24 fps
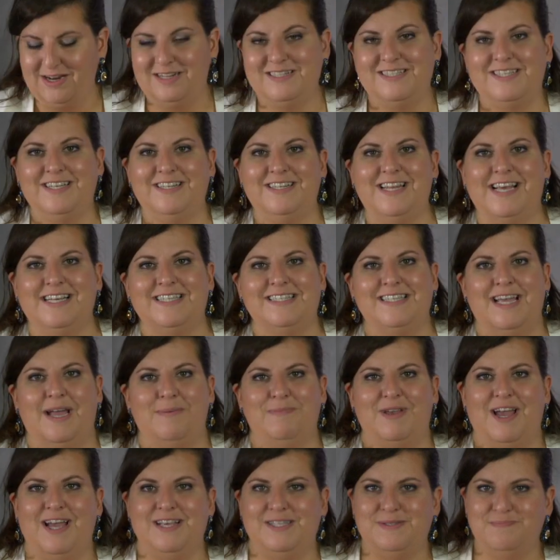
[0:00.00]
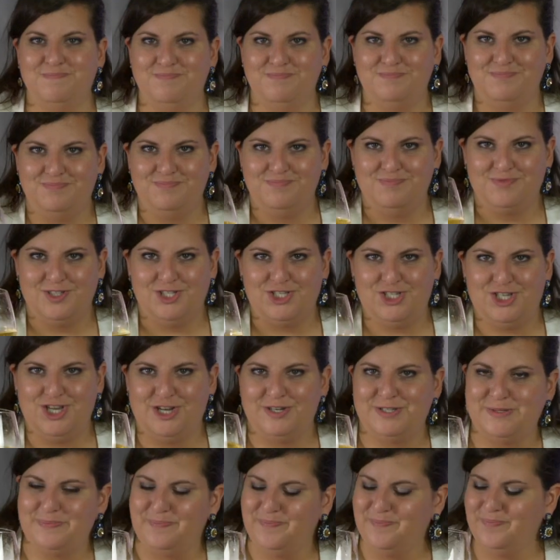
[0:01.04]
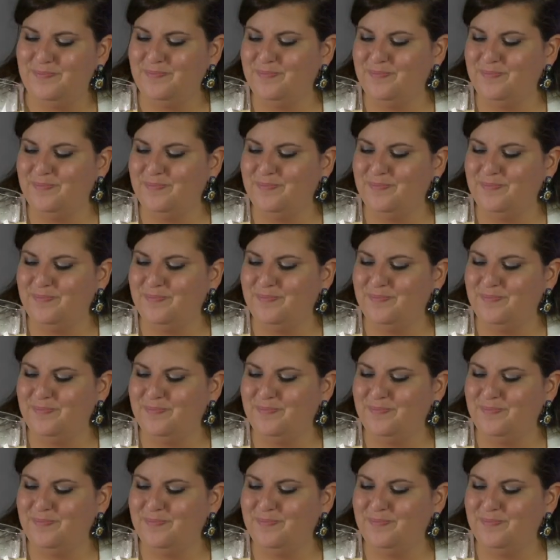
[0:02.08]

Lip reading: And until next time, guys, cheers.